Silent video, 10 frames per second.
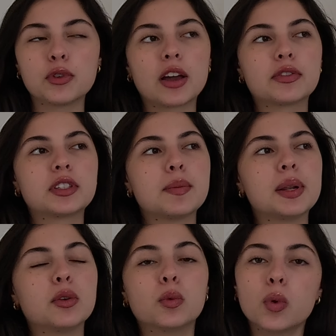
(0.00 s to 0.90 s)
We have
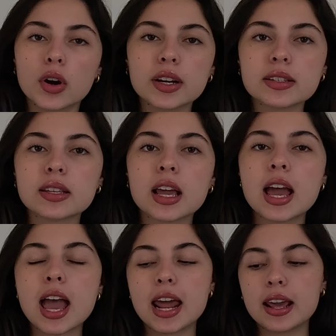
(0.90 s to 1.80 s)
similar worries,
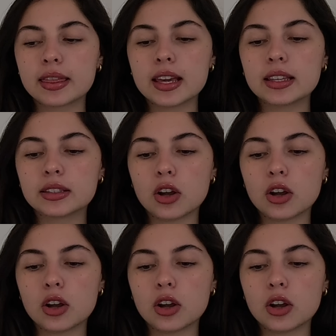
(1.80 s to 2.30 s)
and I think